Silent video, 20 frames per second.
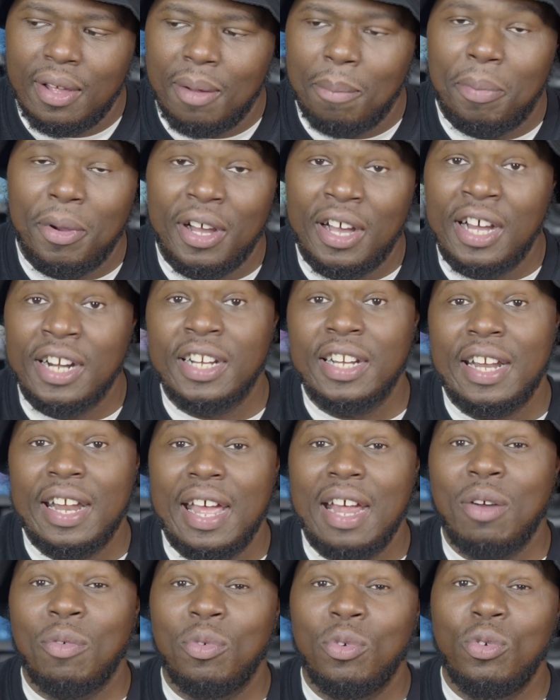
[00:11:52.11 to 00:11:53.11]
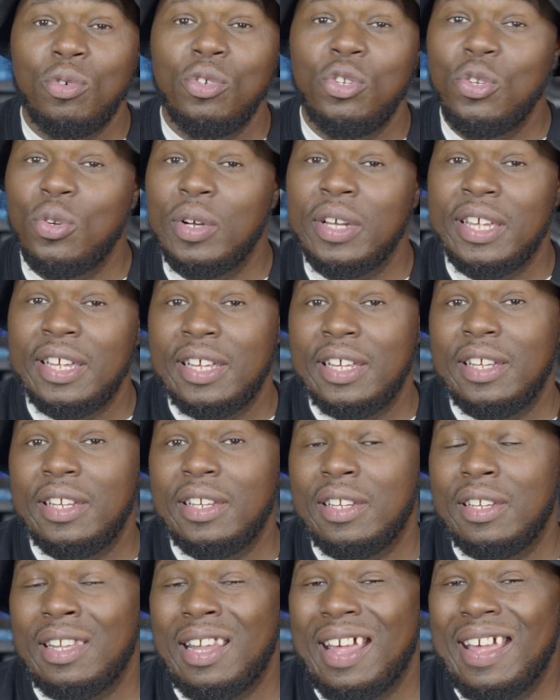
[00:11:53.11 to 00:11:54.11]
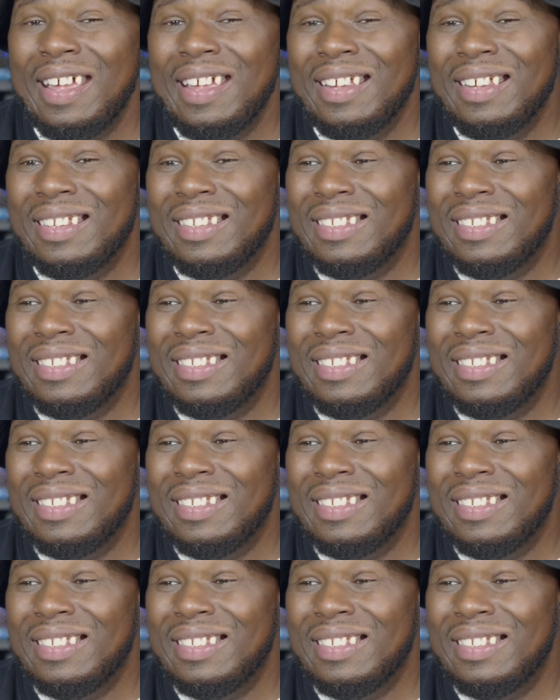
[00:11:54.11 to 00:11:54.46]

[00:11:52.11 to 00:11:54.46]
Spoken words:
But under that rule, you will get like